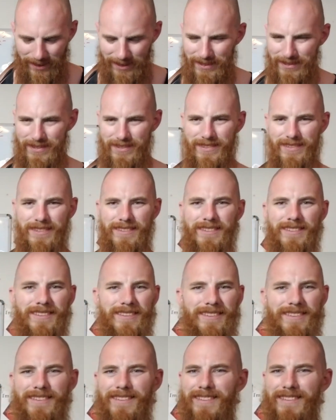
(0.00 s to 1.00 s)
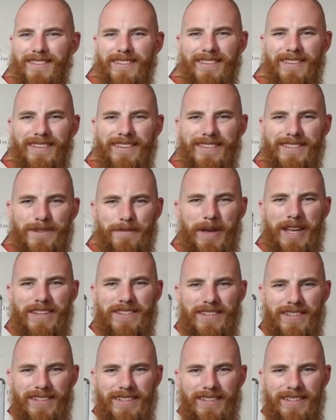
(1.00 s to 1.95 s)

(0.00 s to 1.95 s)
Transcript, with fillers: It's amazing.